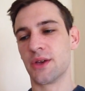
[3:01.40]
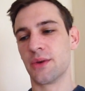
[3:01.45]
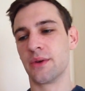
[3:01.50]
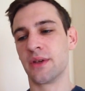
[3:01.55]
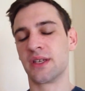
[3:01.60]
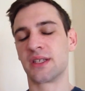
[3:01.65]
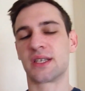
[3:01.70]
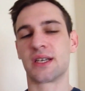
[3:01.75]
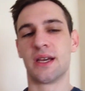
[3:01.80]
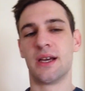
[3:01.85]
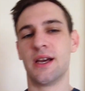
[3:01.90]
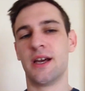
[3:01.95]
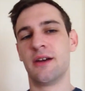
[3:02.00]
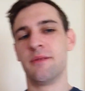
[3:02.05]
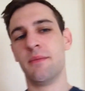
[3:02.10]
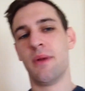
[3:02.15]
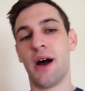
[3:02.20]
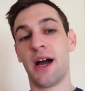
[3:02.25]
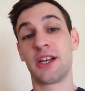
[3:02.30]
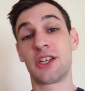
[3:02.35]
do is
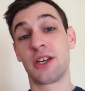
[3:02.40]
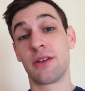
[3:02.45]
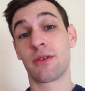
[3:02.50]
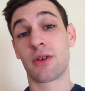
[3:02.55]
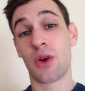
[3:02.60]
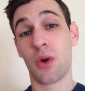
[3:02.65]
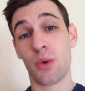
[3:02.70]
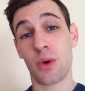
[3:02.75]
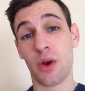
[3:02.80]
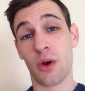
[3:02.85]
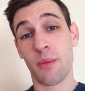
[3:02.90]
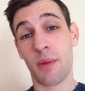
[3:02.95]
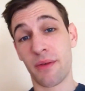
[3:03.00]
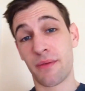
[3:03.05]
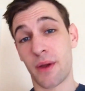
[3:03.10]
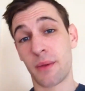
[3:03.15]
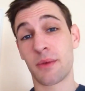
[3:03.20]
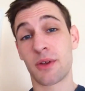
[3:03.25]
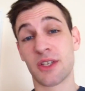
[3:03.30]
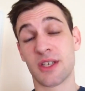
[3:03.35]
I actually record it on my
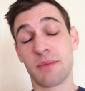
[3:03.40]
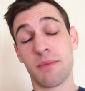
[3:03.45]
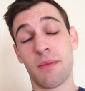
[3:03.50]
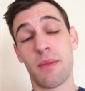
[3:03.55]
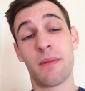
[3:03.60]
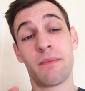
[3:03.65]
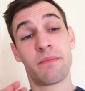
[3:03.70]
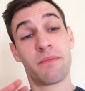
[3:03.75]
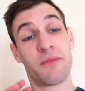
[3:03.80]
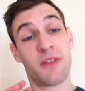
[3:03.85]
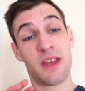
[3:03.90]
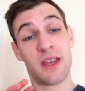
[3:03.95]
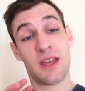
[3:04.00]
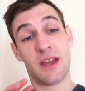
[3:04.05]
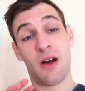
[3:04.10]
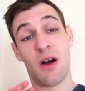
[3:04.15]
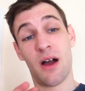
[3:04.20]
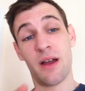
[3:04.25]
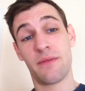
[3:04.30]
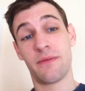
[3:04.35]
phone, because the
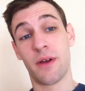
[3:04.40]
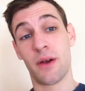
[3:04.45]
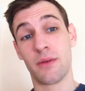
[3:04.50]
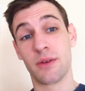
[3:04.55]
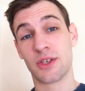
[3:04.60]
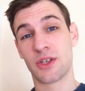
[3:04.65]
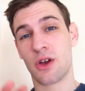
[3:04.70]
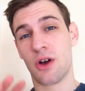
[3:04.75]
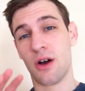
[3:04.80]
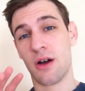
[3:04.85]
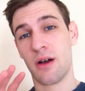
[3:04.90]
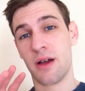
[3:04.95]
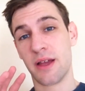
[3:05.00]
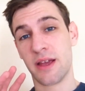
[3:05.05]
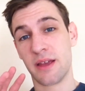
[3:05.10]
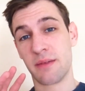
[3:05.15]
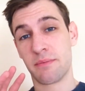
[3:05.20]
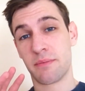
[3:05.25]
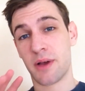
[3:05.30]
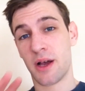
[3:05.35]
iPhone has got
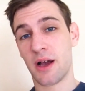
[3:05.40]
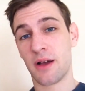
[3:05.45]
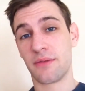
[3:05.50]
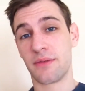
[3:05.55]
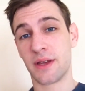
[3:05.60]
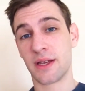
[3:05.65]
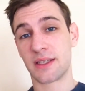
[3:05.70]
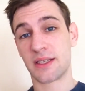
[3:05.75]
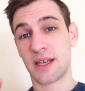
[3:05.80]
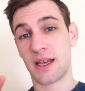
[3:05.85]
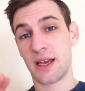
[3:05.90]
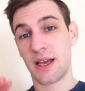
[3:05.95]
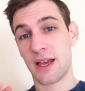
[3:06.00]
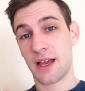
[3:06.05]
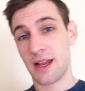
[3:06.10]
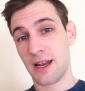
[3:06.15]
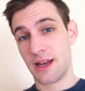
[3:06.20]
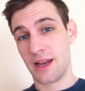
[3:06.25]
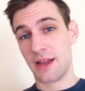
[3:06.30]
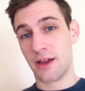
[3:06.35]
a perfect
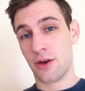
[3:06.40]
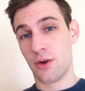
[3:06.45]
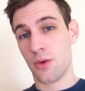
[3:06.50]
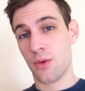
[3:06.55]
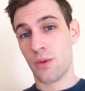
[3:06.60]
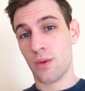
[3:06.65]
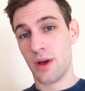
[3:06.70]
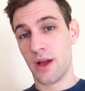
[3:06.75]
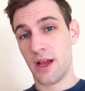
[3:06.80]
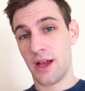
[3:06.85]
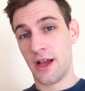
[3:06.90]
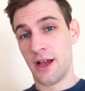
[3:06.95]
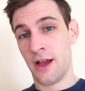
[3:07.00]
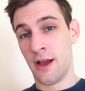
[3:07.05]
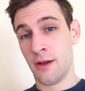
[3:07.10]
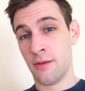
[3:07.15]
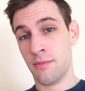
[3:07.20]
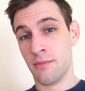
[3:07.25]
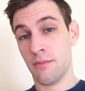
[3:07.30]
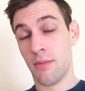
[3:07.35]
little
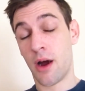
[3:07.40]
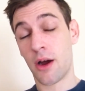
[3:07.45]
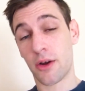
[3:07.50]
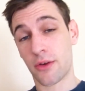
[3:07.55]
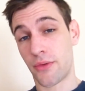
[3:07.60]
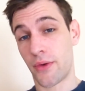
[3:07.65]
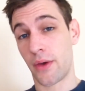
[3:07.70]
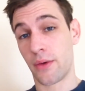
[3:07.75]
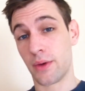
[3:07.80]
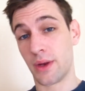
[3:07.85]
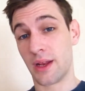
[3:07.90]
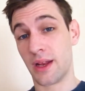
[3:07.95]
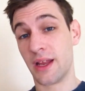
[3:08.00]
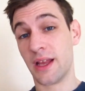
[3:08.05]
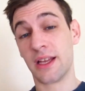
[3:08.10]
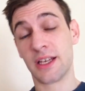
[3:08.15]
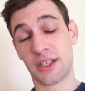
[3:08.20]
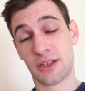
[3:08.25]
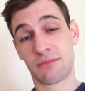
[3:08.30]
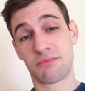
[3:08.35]
microphone in it.
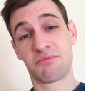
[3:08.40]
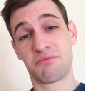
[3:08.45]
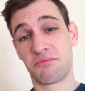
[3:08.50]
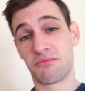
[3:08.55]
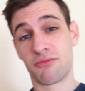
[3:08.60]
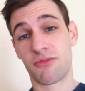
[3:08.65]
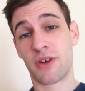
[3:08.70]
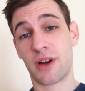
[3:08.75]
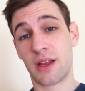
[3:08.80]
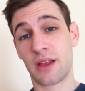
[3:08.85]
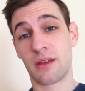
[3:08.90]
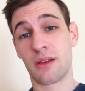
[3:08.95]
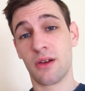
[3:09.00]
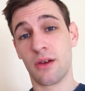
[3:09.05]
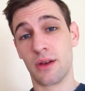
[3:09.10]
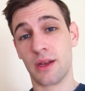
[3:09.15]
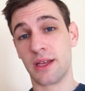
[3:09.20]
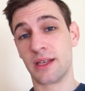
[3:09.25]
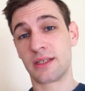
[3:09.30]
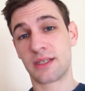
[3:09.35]
It's really
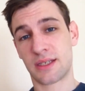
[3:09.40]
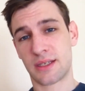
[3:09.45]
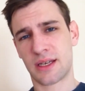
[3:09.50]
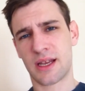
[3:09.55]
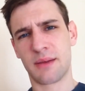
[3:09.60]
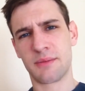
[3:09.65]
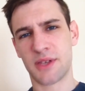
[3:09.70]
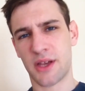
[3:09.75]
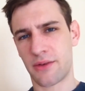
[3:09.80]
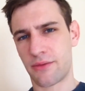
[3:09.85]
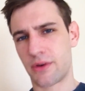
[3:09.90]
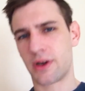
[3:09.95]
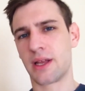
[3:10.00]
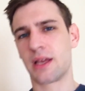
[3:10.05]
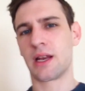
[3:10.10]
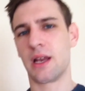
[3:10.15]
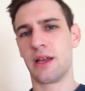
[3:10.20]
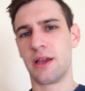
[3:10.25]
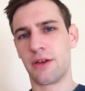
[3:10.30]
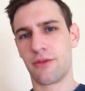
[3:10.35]
good. It comes out really
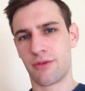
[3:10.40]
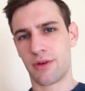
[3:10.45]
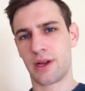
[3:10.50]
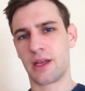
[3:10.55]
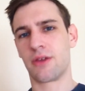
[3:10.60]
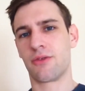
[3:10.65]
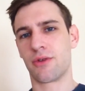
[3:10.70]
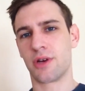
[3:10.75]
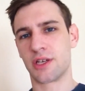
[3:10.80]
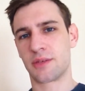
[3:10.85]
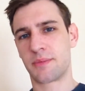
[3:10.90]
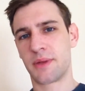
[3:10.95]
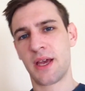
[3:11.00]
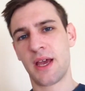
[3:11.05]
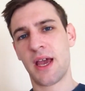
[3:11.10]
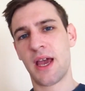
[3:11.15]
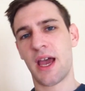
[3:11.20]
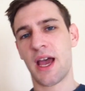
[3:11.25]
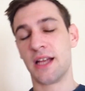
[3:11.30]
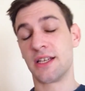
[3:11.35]
clear, really crisp,
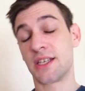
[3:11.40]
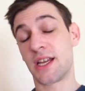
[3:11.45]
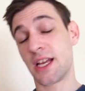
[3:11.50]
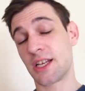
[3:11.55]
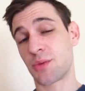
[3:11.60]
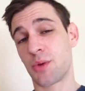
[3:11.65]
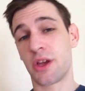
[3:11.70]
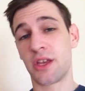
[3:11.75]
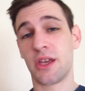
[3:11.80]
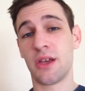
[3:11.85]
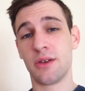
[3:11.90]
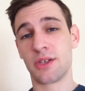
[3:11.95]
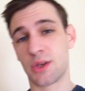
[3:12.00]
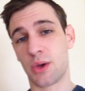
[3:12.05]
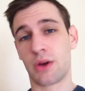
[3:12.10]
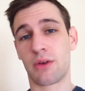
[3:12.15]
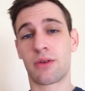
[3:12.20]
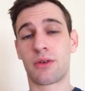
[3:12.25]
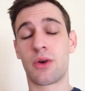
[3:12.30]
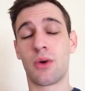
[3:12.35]
and so that's what I use.
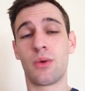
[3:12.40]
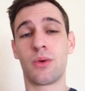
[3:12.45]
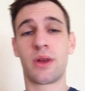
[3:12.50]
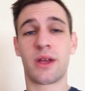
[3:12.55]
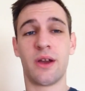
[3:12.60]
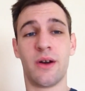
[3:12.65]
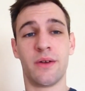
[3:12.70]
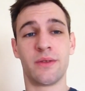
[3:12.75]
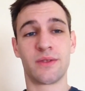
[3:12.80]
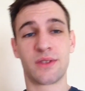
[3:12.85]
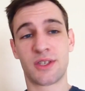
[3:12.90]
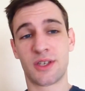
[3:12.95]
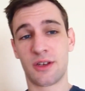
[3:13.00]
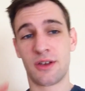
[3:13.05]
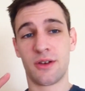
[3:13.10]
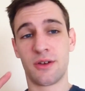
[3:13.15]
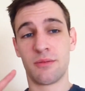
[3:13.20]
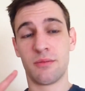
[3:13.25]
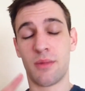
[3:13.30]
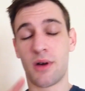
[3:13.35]
So I record it
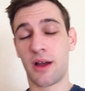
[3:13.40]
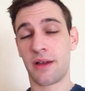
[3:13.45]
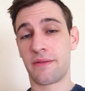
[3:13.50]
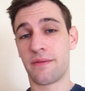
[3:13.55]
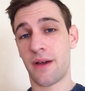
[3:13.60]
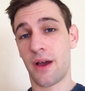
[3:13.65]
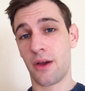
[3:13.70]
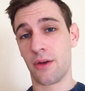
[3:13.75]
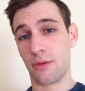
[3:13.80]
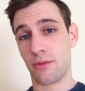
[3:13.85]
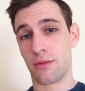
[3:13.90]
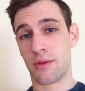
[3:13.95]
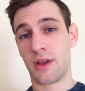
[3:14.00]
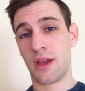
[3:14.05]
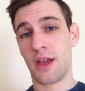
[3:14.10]
onto my phone,